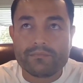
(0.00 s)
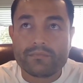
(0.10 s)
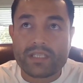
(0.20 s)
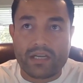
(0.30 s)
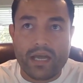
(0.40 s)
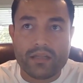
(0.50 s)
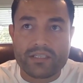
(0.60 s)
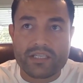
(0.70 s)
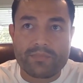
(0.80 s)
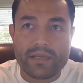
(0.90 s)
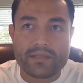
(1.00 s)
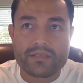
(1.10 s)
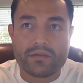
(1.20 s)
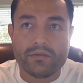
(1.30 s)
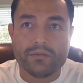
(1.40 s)
technology is being
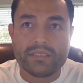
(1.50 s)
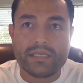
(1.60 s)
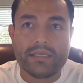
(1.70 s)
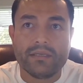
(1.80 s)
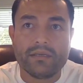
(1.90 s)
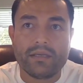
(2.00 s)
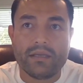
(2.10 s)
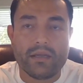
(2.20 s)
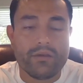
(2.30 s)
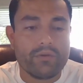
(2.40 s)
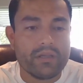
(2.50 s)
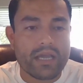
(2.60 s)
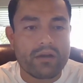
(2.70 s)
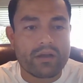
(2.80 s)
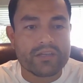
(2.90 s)
sold and really
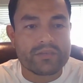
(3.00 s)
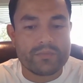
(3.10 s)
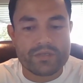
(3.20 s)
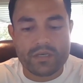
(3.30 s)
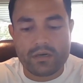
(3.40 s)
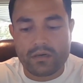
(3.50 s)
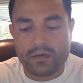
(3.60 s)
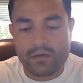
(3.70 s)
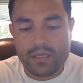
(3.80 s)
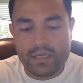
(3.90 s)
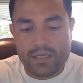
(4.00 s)
how customers are